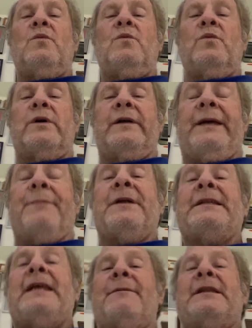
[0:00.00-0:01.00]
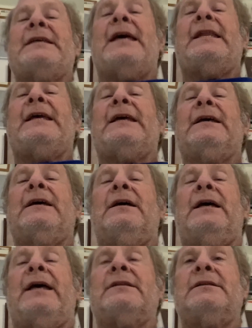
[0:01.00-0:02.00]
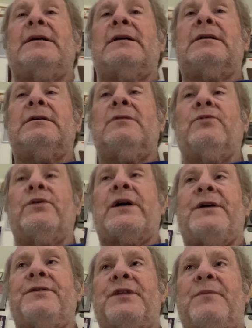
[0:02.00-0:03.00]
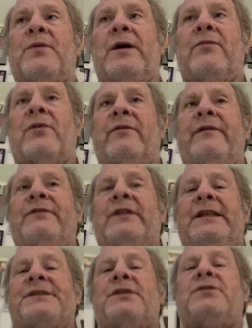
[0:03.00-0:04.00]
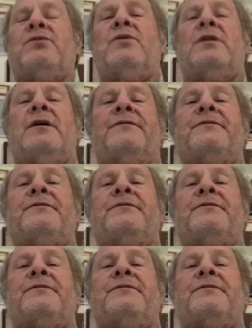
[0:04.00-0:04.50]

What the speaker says: we're imitating, and we're good to the point where we've listened to enough